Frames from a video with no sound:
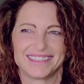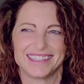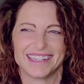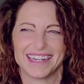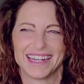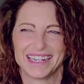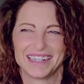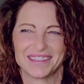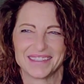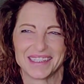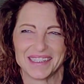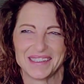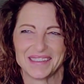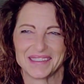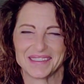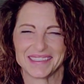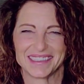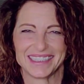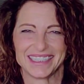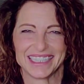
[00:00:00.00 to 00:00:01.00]
I don't
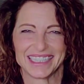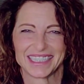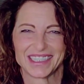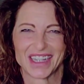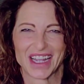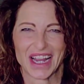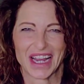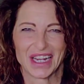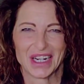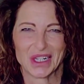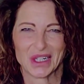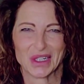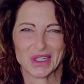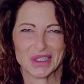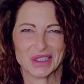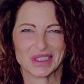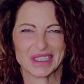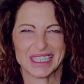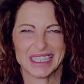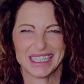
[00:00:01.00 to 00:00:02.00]
know,
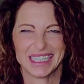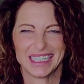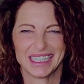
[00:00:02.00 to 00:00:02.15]
dictator,